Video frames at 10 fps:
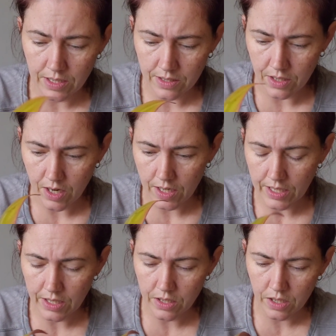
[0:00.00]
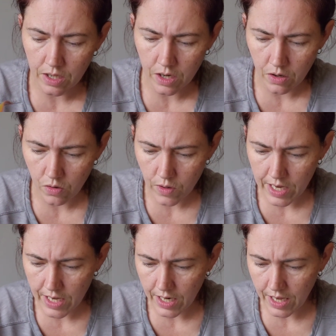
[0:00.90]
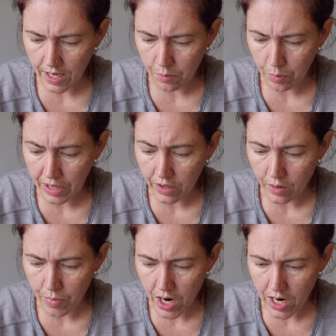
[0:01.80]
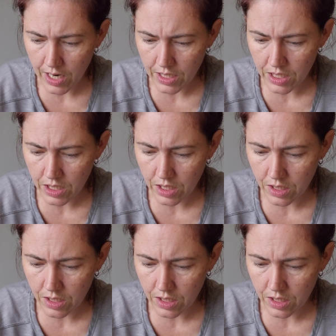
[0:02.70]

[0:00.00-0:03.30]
does not need to go in a bigger pot.